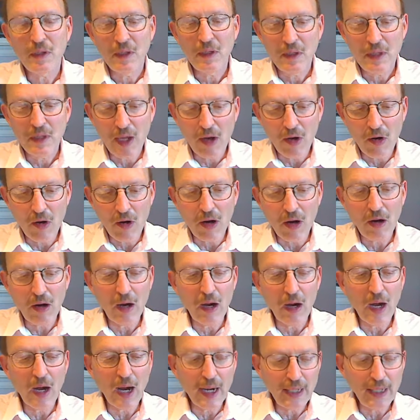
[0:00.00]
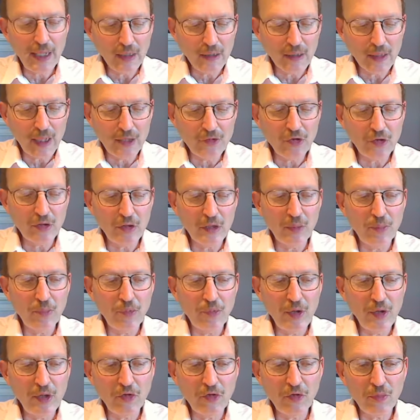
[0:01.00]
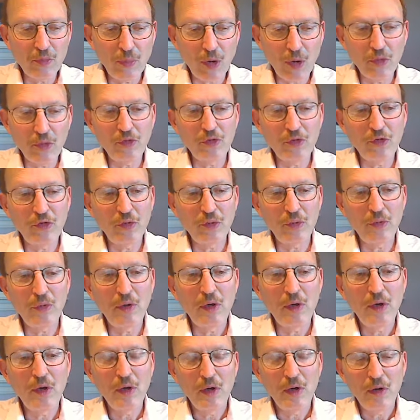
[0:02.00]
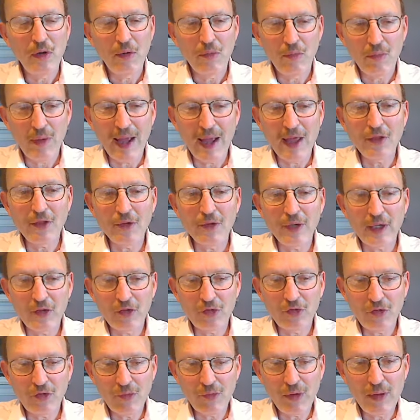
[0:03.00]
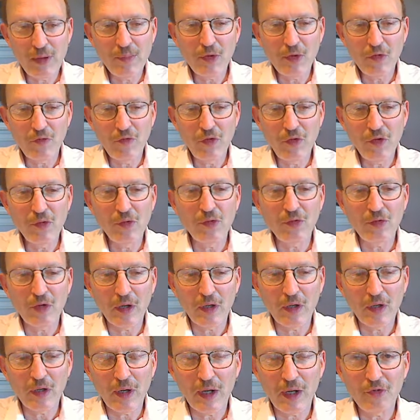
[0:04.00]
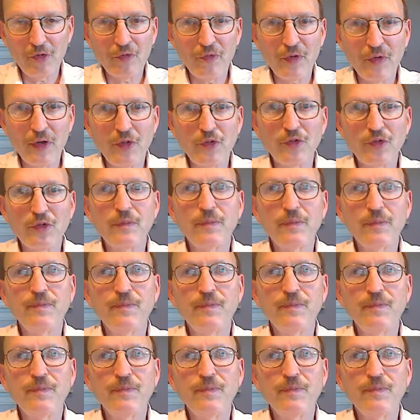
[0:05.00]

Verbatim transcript: They are ideologically predisposed to rather extremist views on conservation.